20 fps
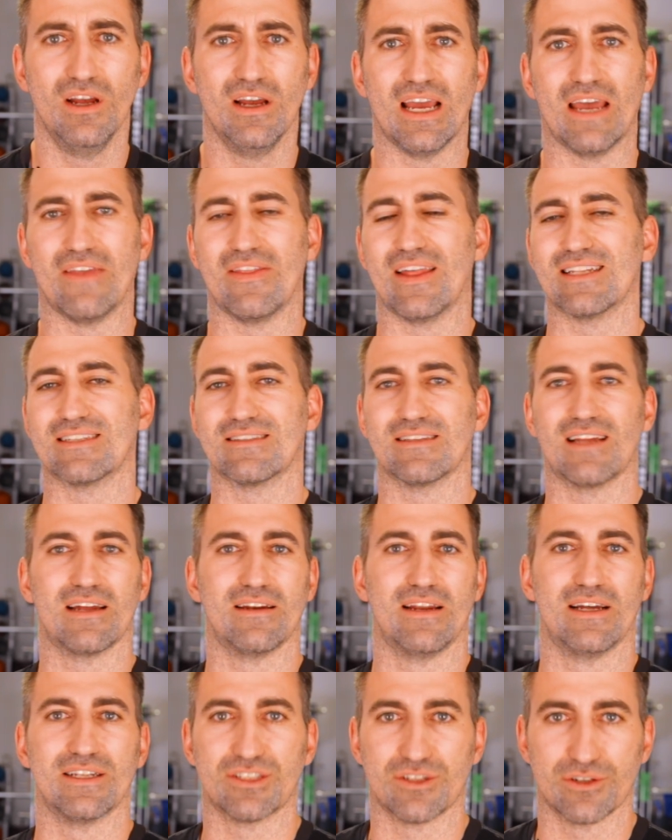And that's not
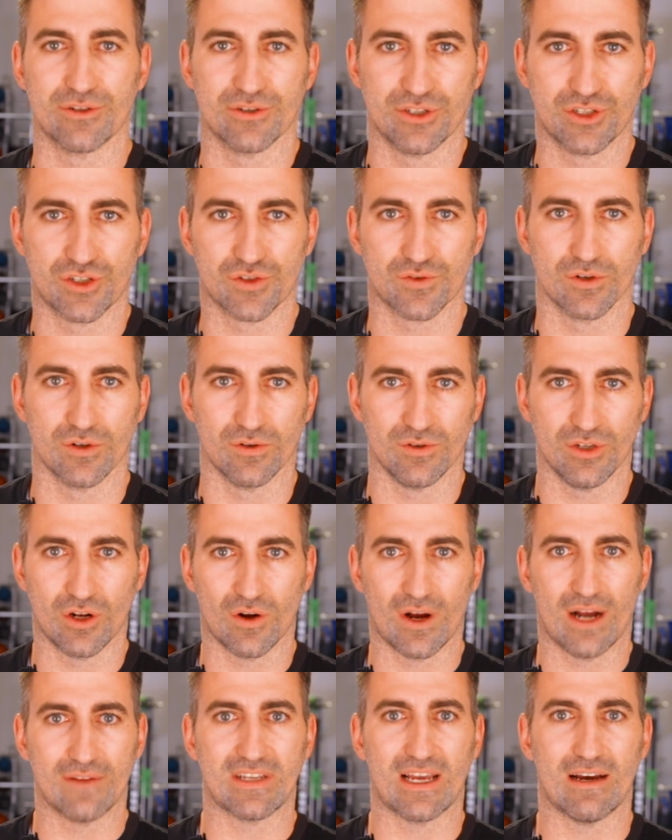necessarily true. You
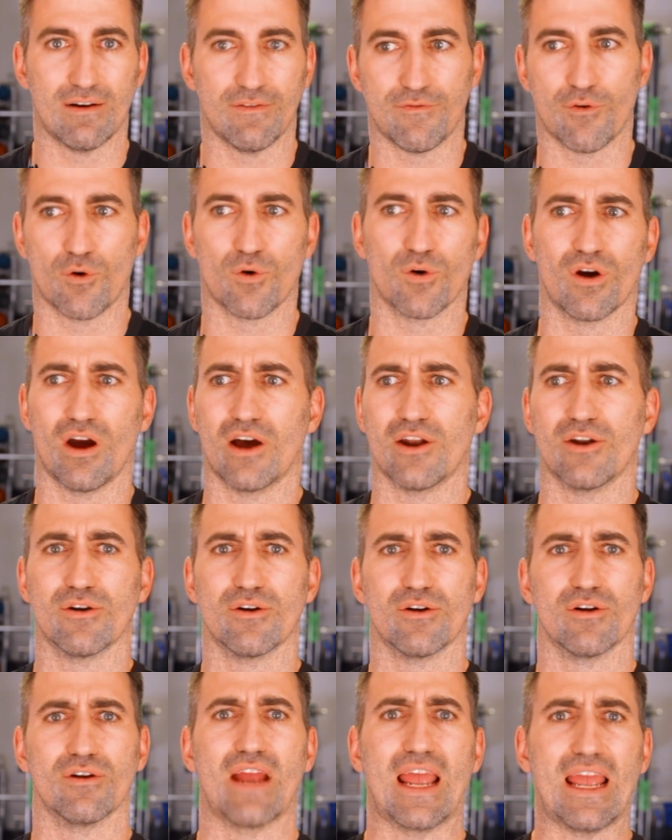don't have to have 400 or